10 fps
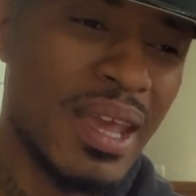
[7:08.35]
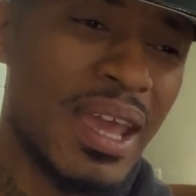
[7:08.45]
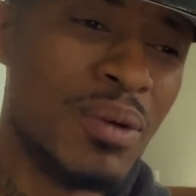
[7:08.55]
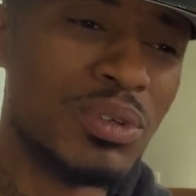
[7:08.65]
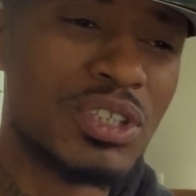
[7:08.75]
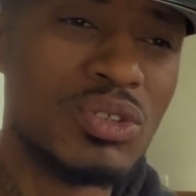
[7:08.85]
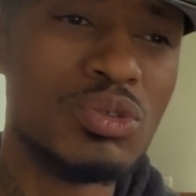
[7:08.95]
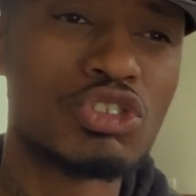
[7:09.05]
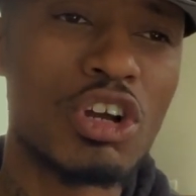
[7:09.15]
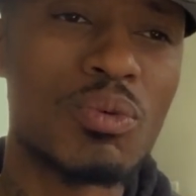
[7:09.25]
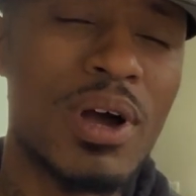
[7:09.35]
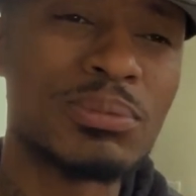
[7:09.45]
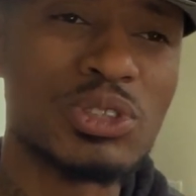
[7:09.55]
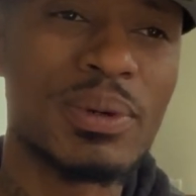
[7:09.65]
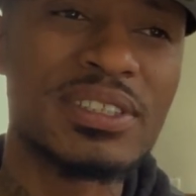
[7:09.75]
And with the new truck, what I'm
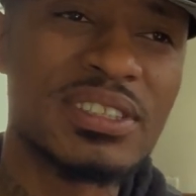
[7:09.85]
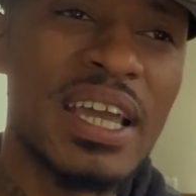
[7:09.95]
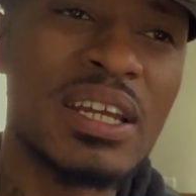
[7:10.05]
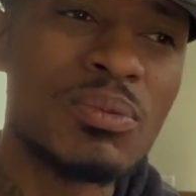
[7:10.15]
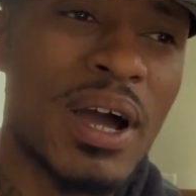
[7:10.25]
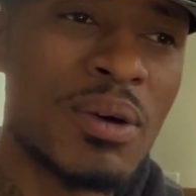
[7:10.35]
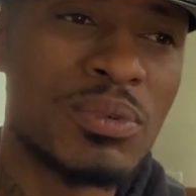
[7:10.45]
so excited about,